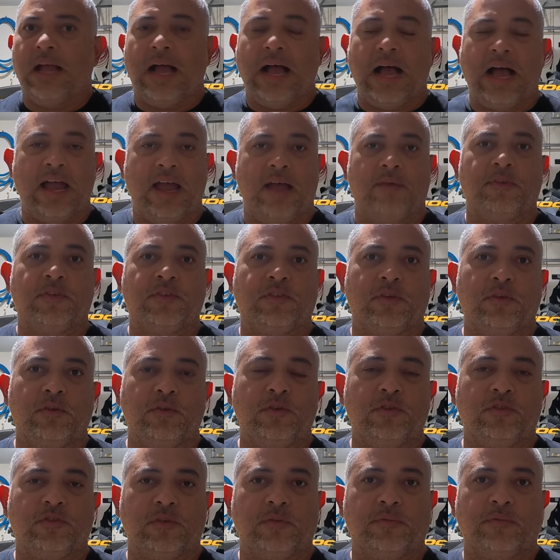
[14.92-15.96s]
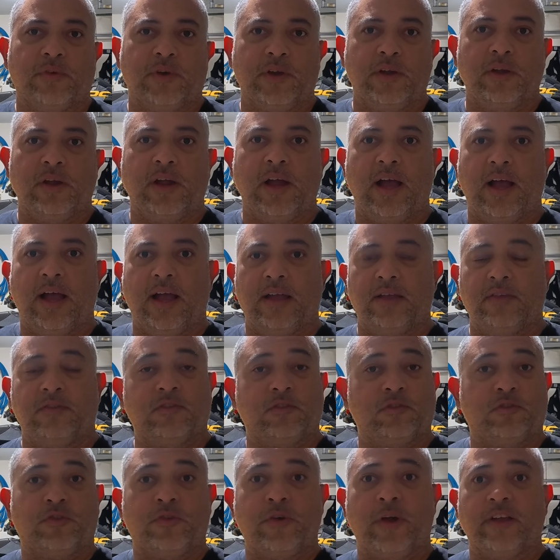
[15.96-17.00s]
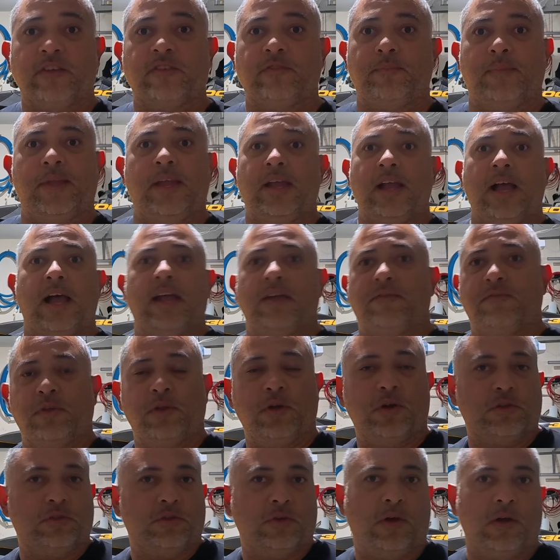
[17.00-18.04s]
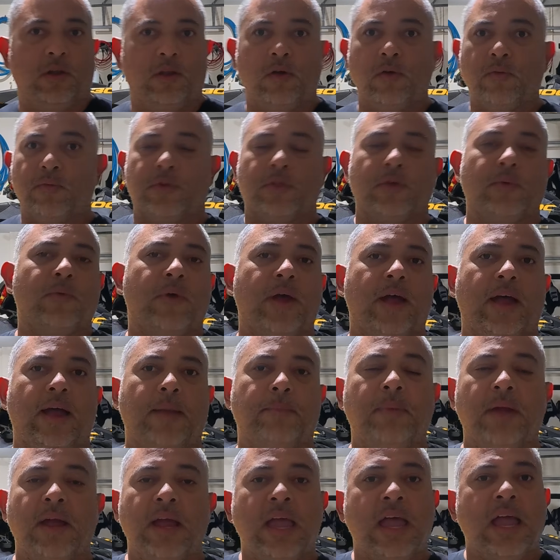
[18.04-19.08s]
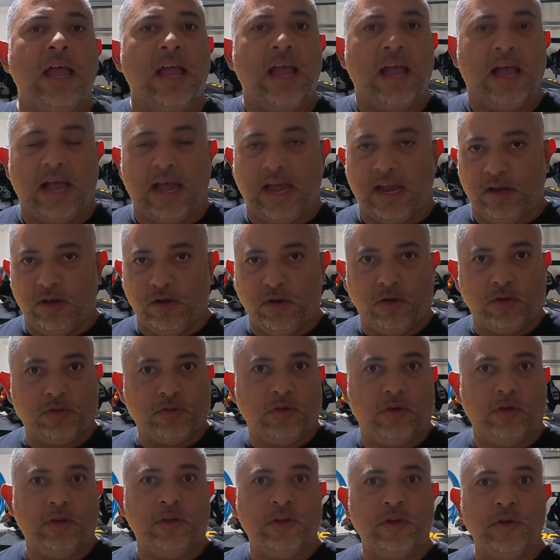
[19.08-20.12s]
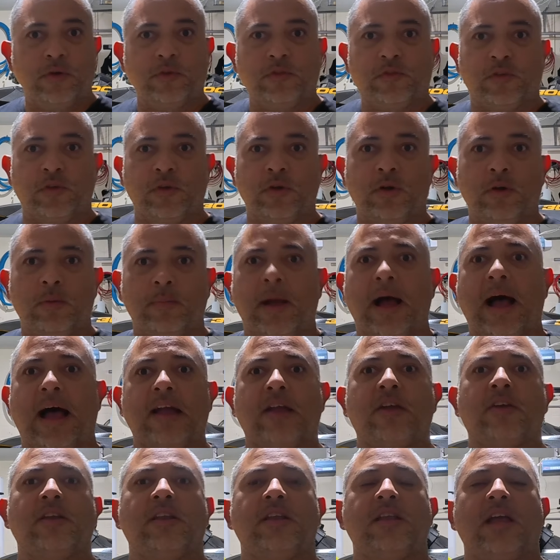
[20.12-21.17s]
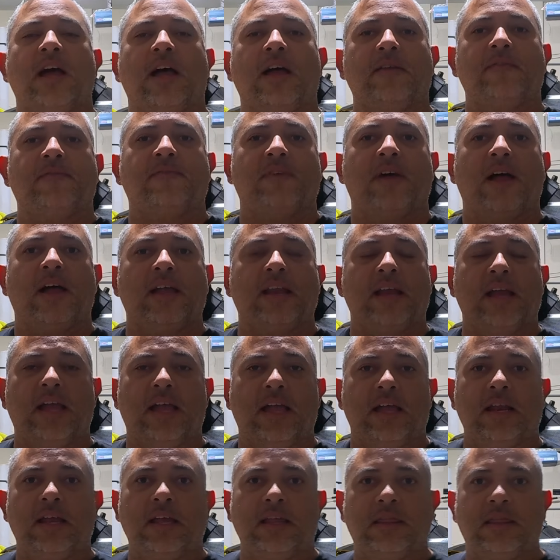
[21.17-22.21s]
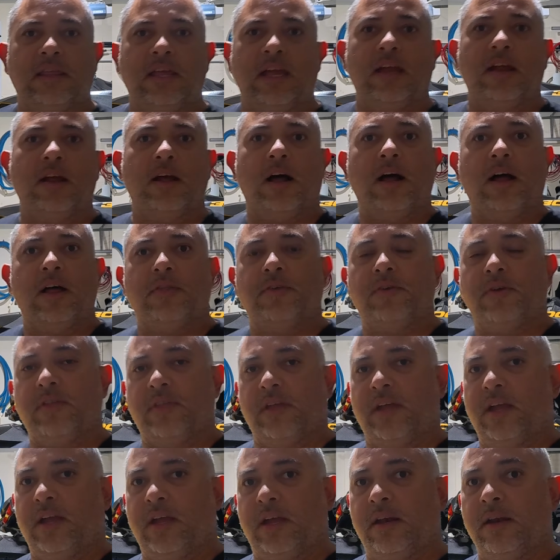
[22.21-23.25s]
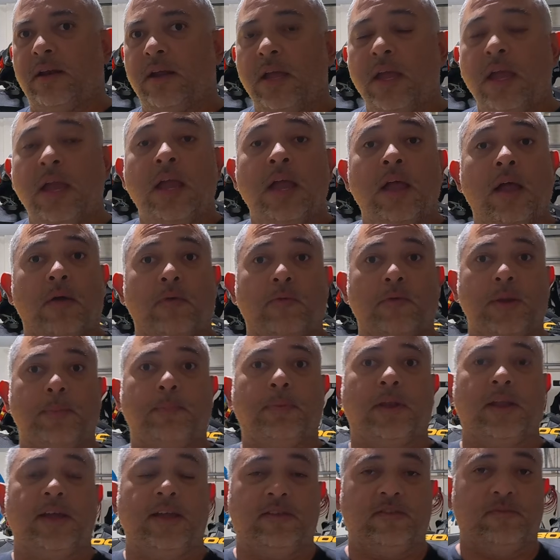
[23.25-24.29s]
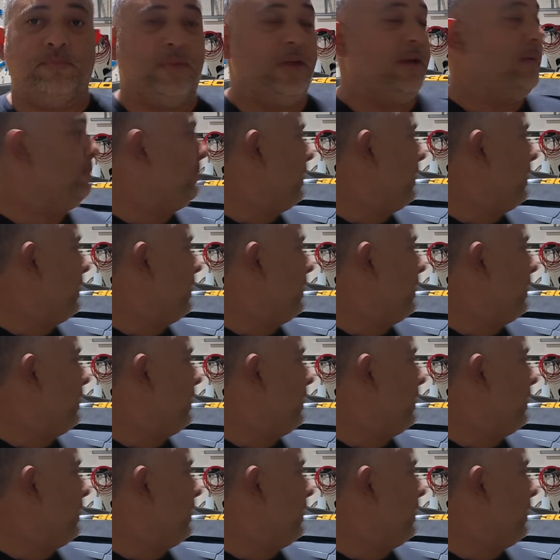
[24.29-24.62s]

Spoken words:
I have a solution for you guys. Trust me, I've looked all over the web. I looked on YouTube. I could not find anything other than replacement